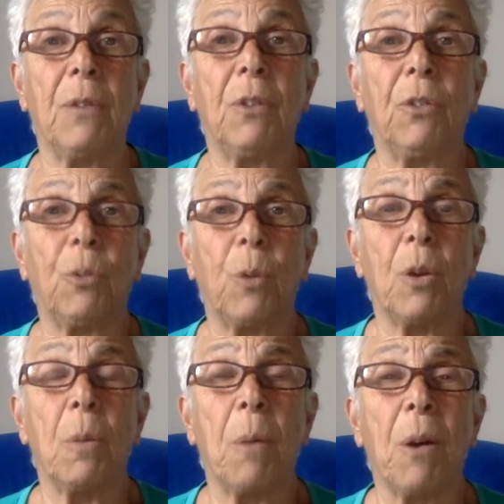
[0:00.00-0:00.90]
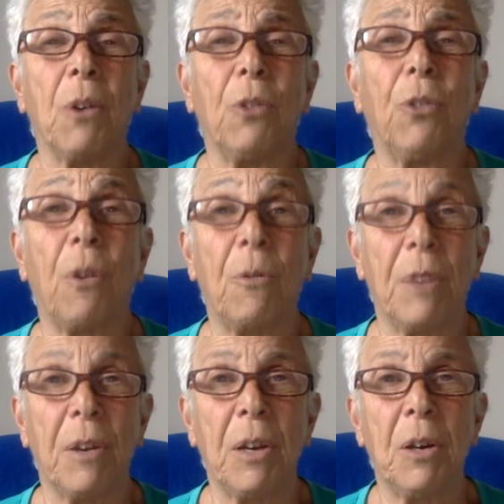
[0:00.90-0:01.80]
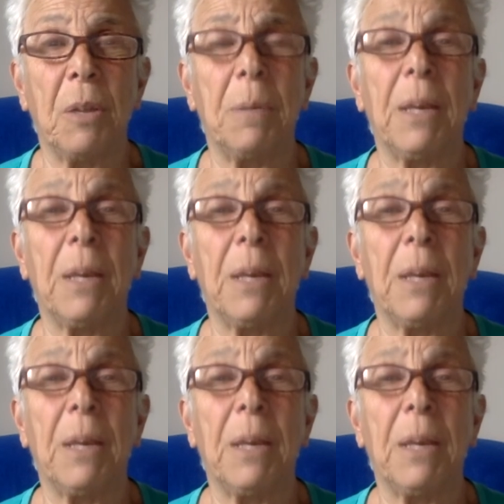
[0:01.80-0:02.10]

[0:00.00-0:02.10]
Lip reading: And this is where your partner is so very good,